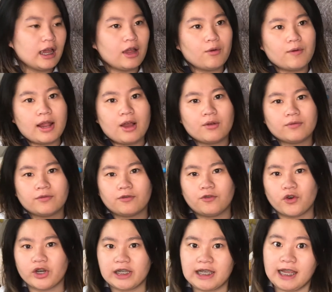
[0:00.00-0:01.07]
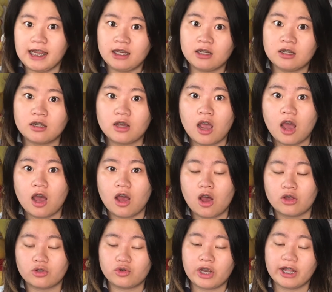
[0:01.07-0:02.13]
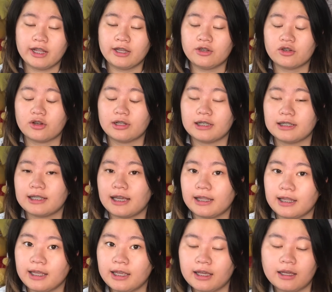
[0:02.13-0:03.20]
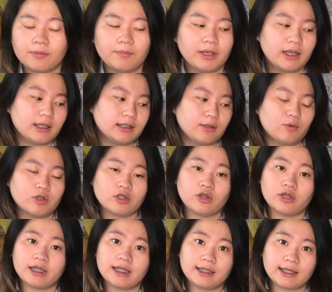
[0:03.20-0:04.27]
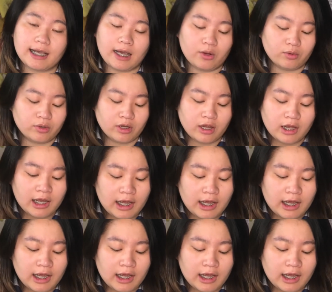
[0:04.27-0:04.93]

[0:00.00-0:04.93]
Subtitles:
around 14 Australian dollars, I think, because it was on discount.